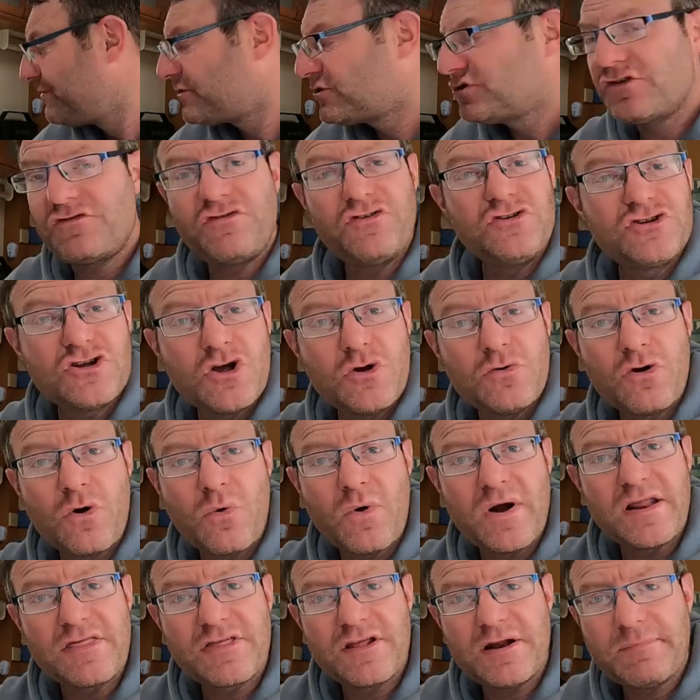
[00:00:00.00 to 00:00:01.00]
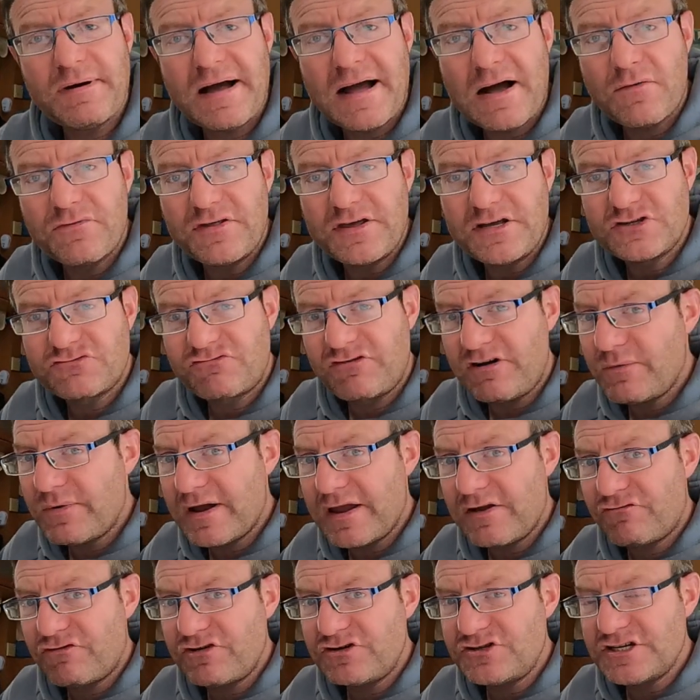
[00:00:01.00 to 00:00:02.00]
So if you do know anything about these
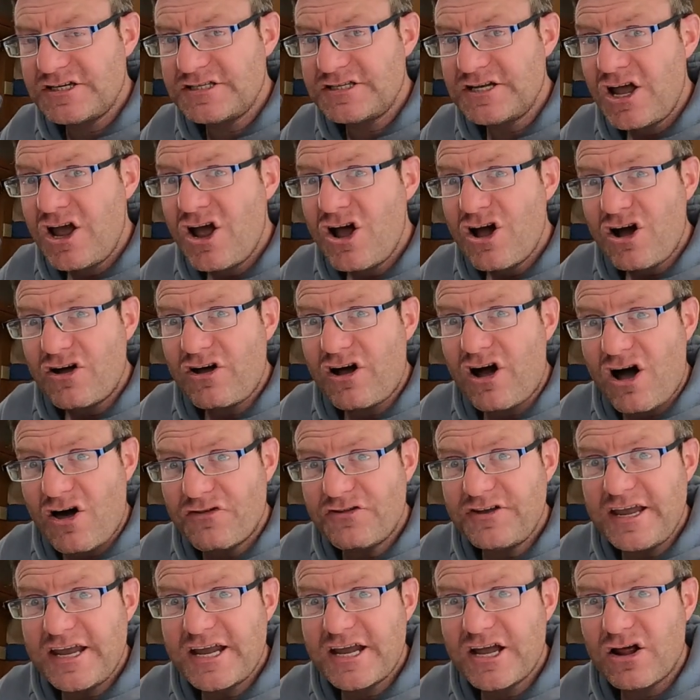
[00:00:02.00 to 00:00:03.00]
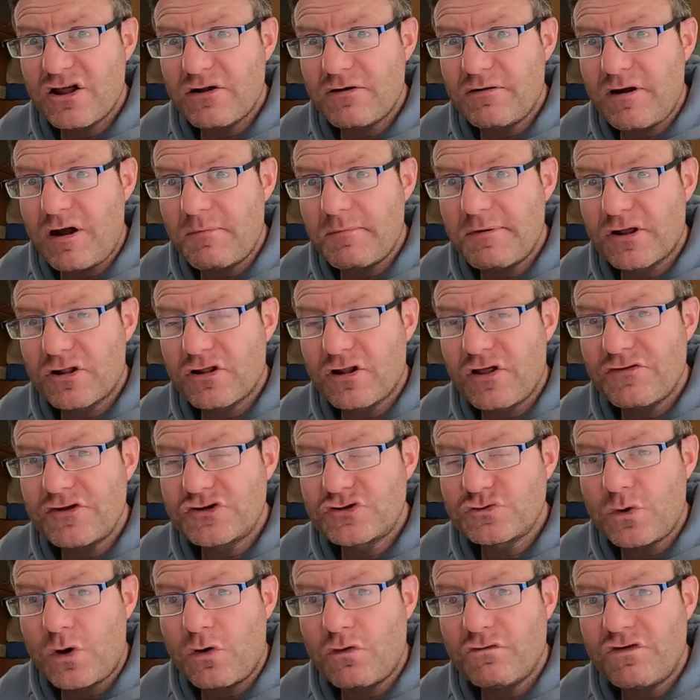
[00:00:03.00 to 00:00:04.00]
three-way fridges, are they economical on the
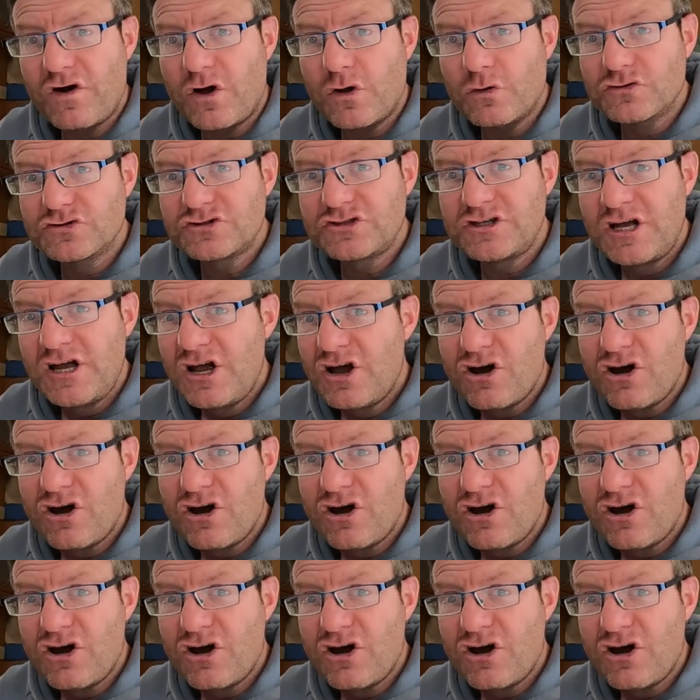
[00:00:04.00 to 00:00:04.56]
12 volts,